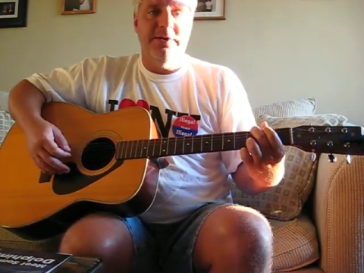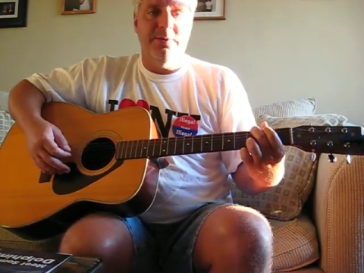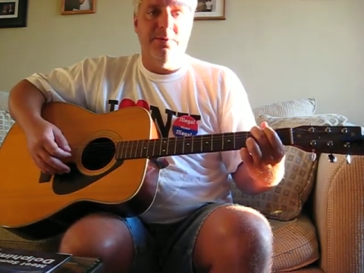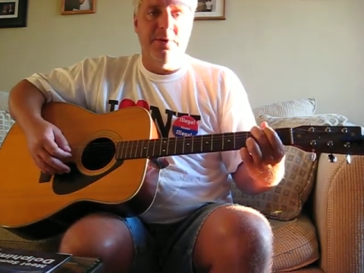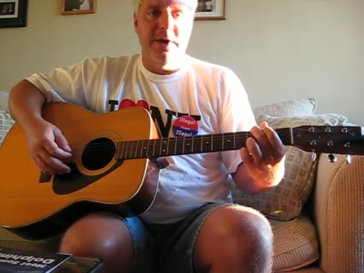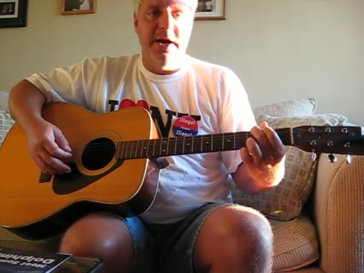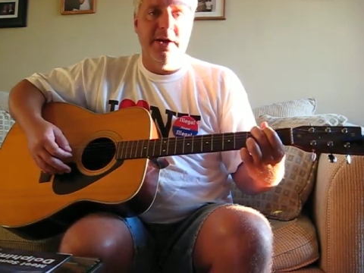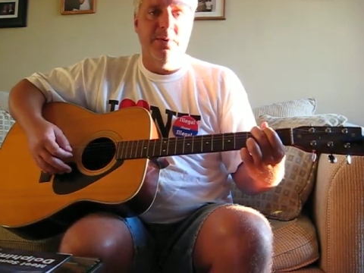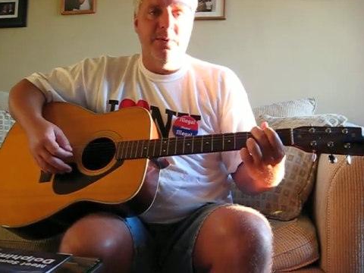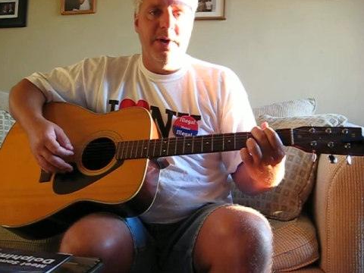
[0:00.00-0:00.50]

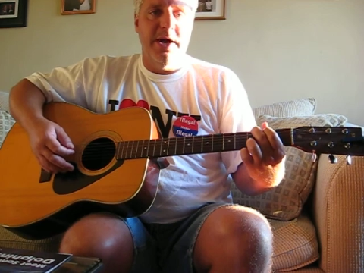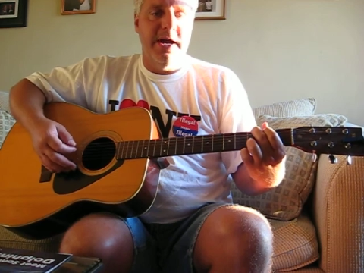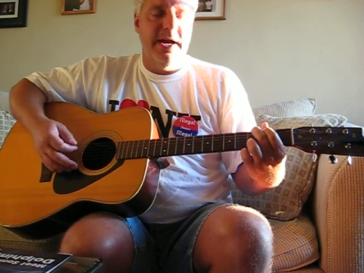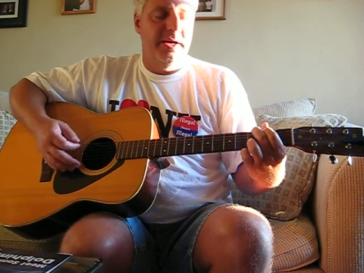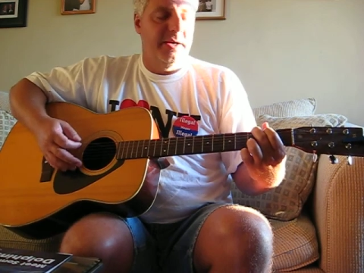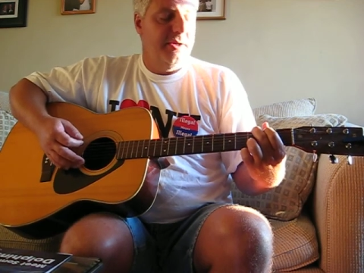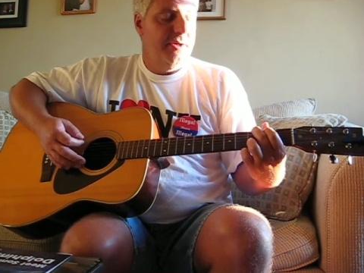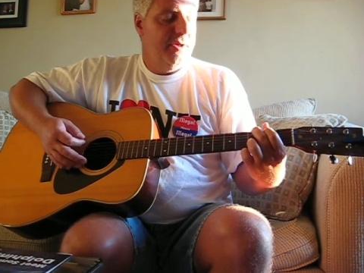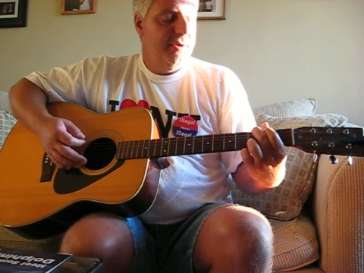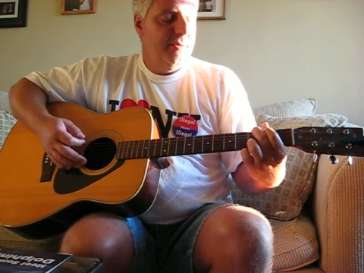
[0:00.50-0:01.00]
right
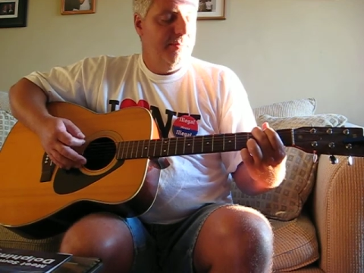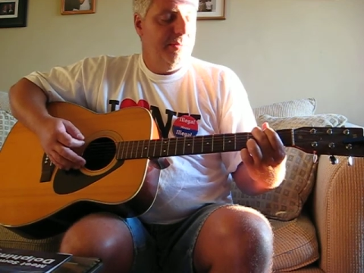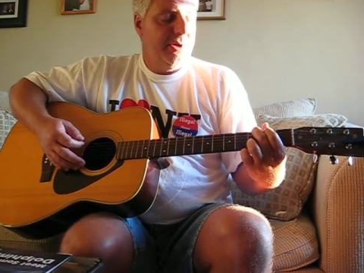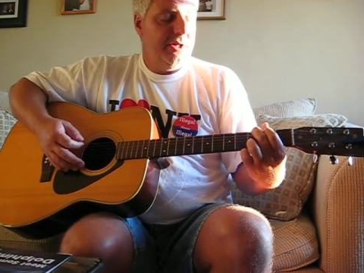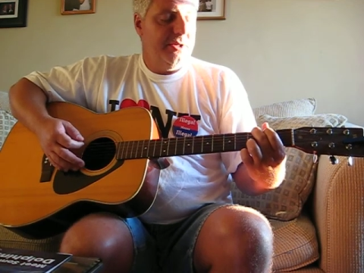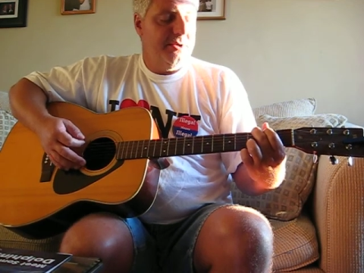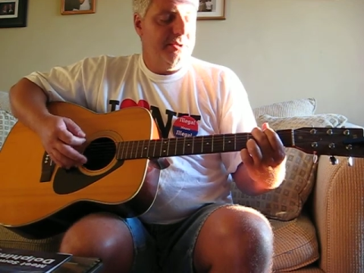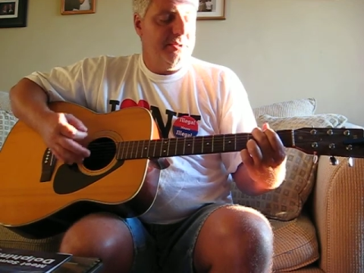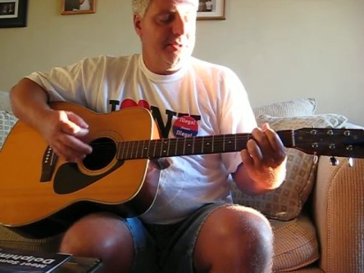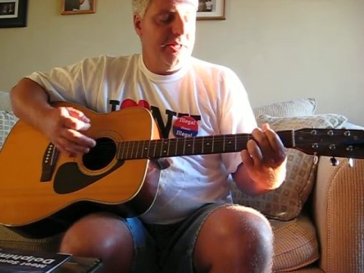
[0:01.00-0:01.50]
way,
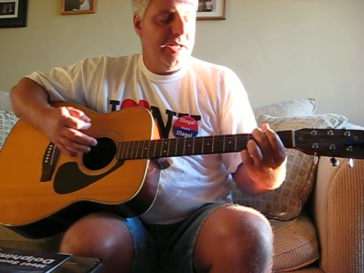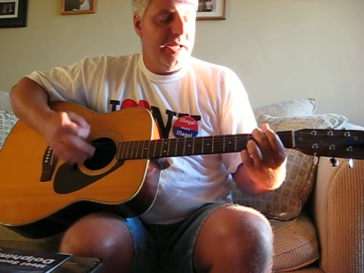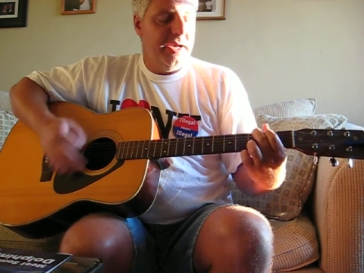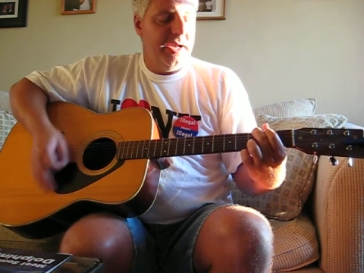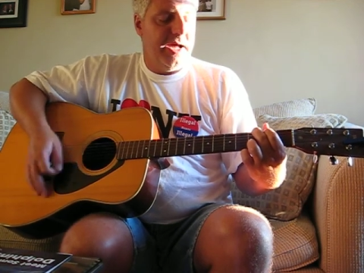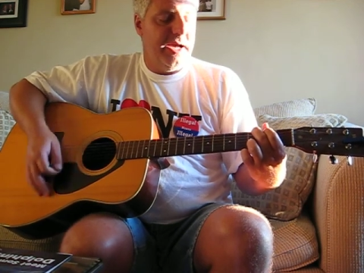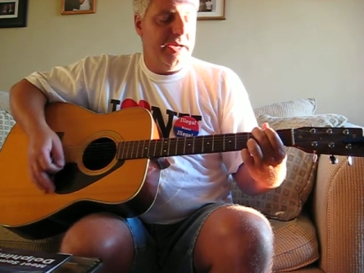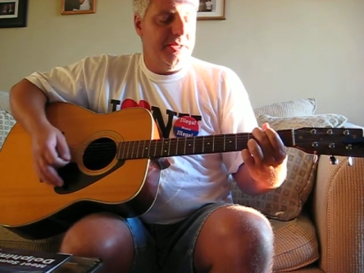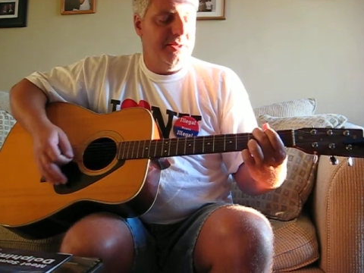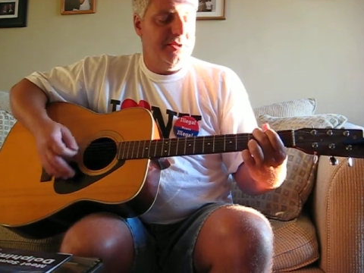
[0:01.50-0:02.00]
because then
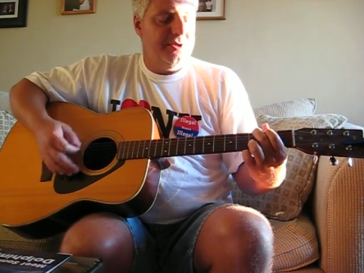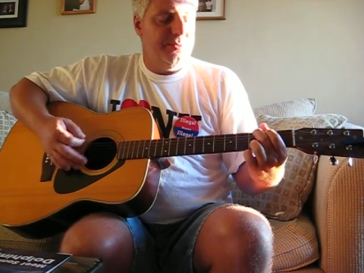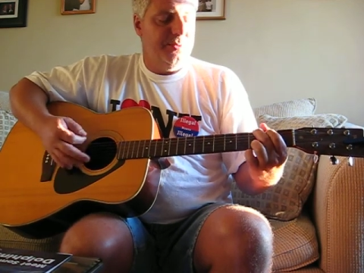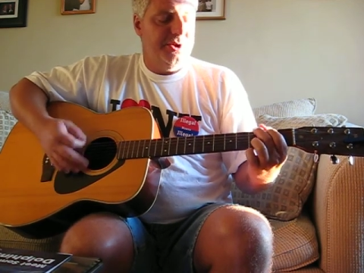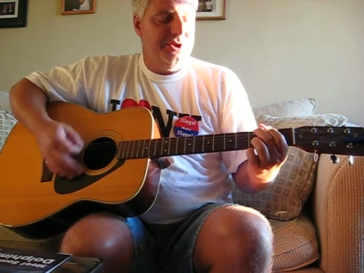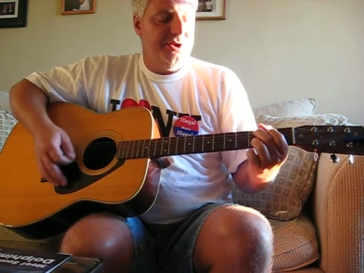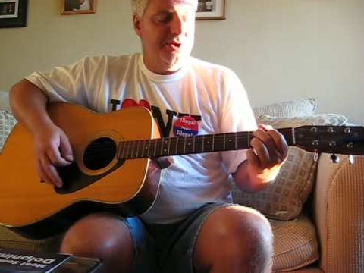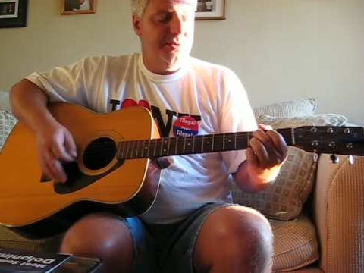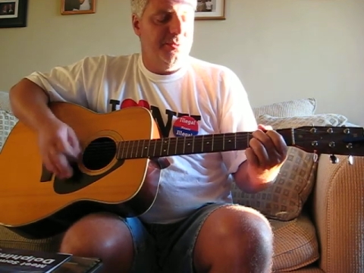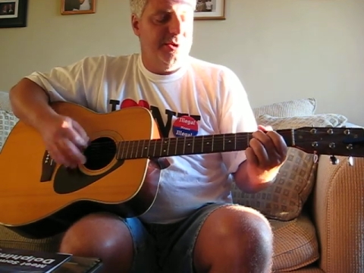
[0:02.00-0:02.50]
I can
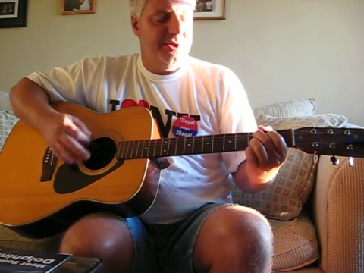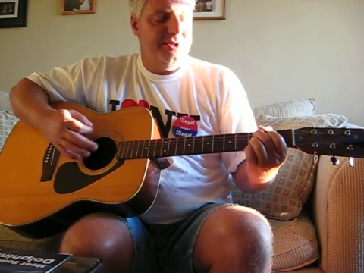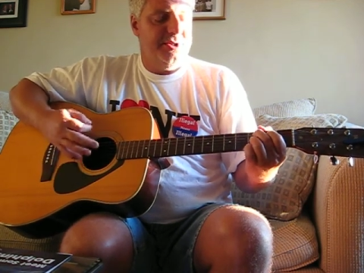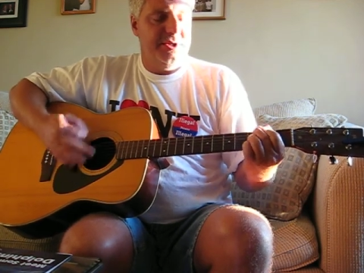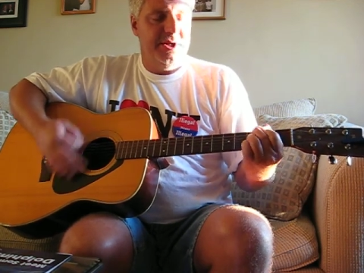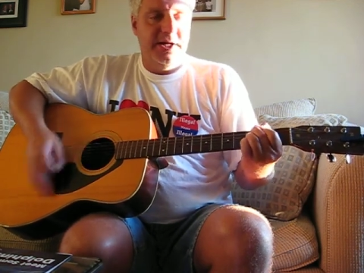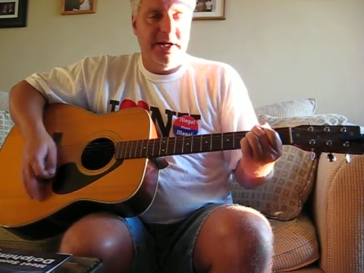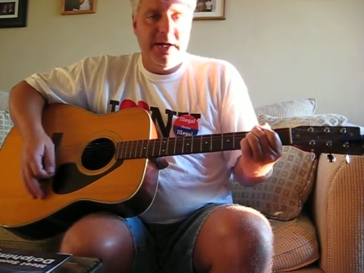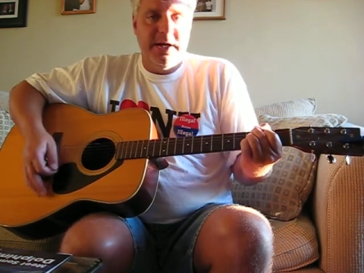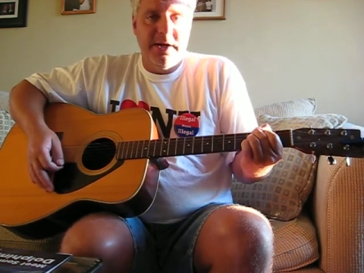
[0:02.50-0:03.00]
switch to a
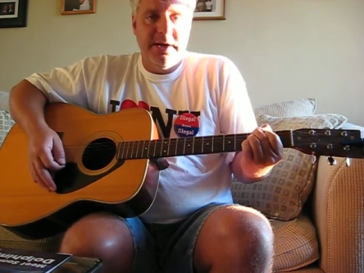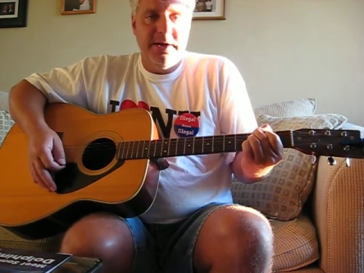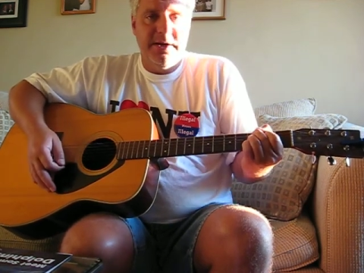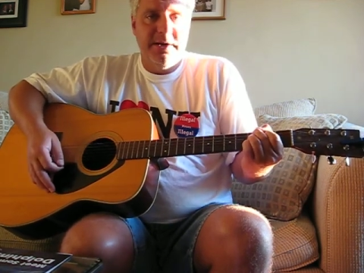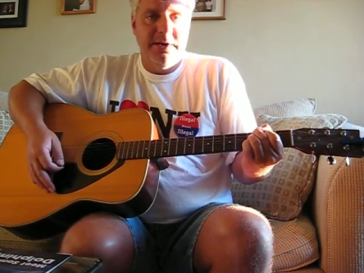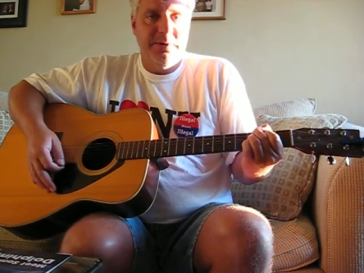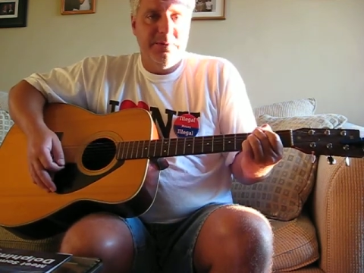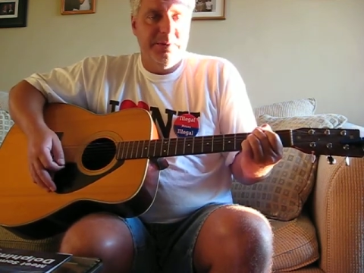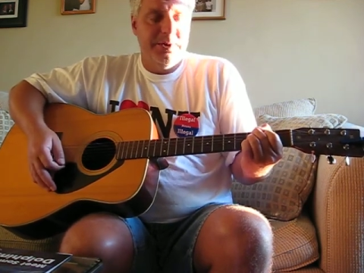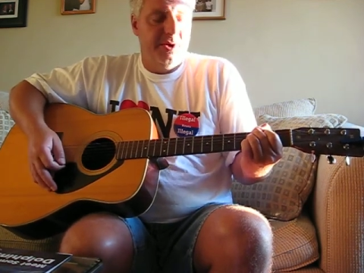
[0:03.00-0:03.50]
C
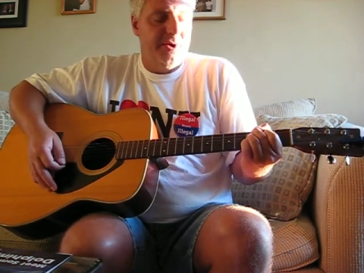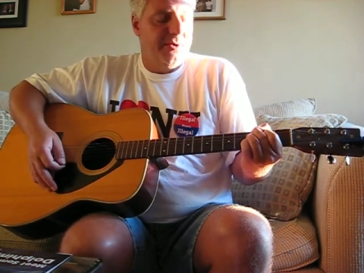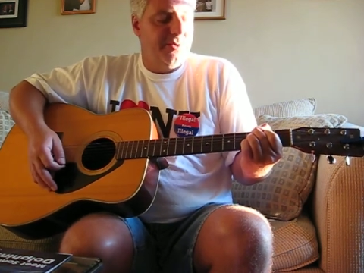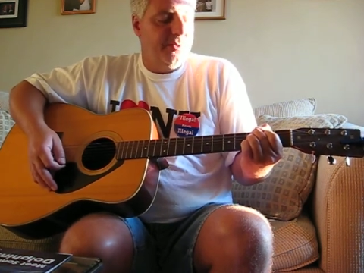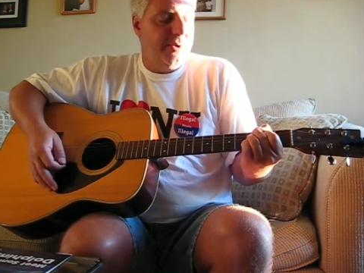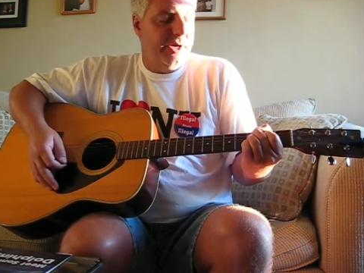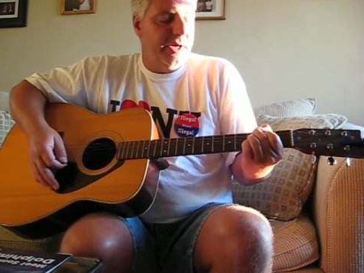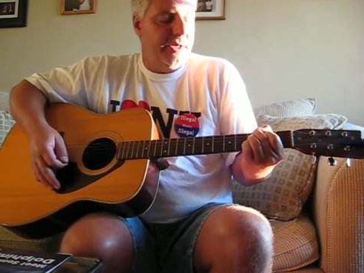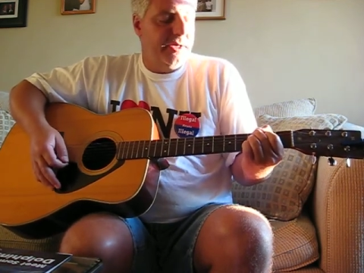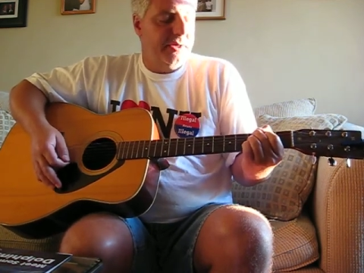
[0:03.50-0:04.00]
real
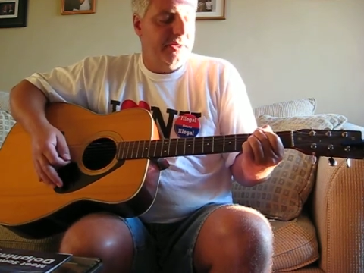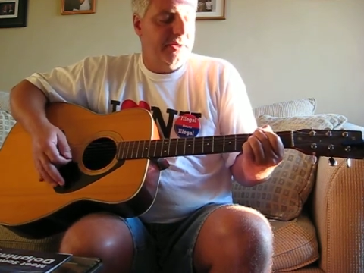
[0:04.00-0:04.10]
quick.